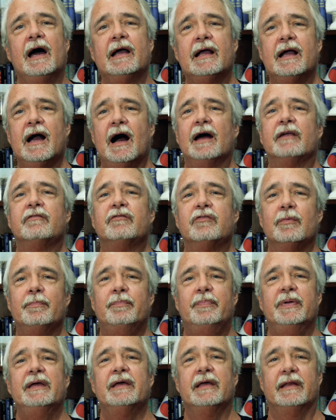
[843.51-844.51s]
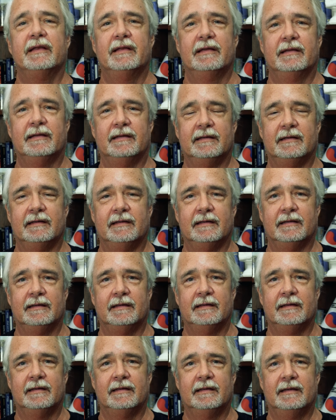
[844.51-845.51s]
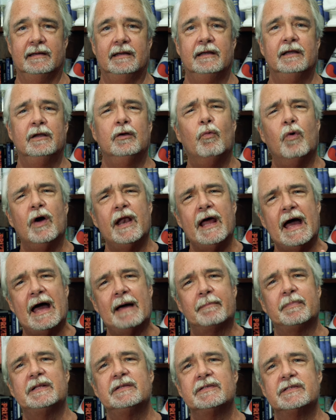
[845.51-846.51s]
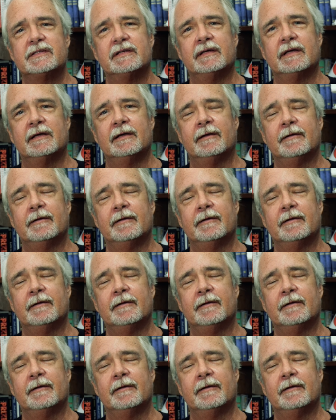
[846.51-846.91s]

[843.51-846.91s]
And God forbid, what happens